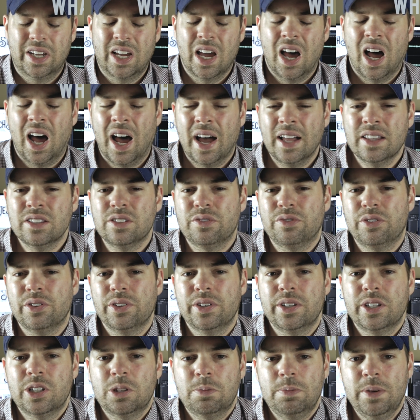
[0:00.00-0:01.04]
The cons
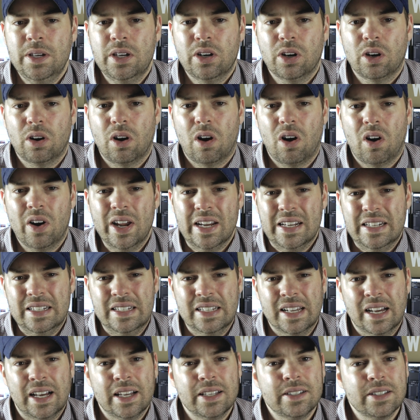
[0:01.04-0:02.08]
for this speaker are
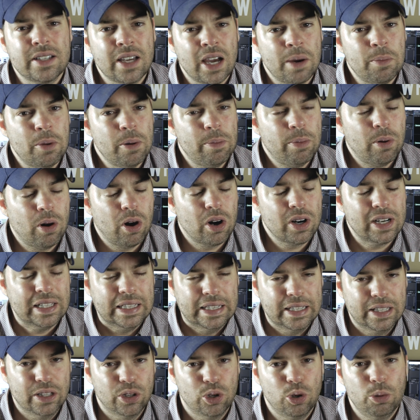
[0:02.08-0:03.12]
it does come
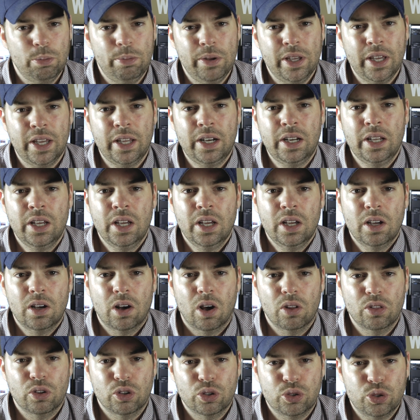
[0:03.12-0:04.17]
apart a little bit
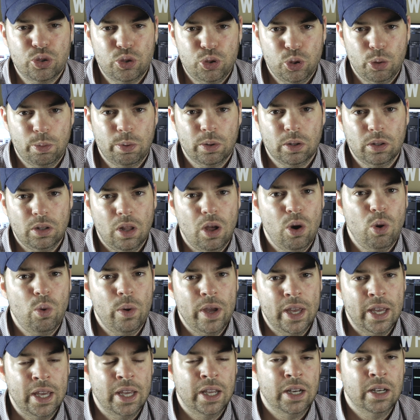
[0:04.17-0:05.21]
on the super
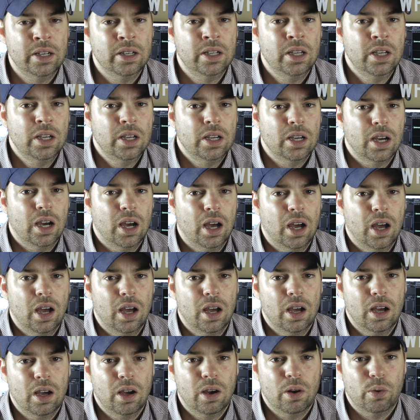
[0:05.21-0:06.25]
low end
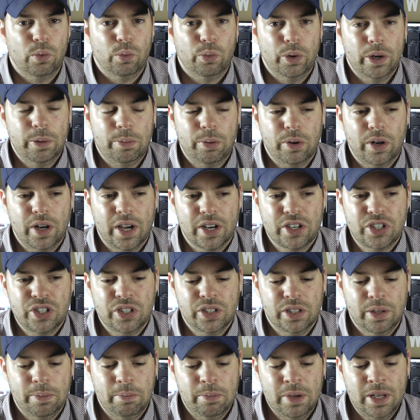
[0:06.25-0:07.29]

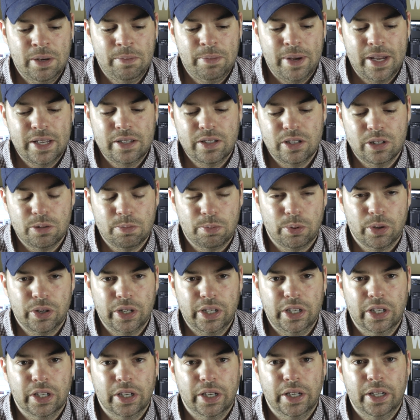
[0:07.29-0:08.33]
reproduction. The mid bass is
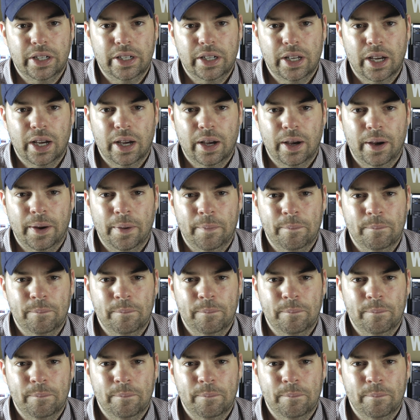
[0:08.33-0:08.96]
pretty good.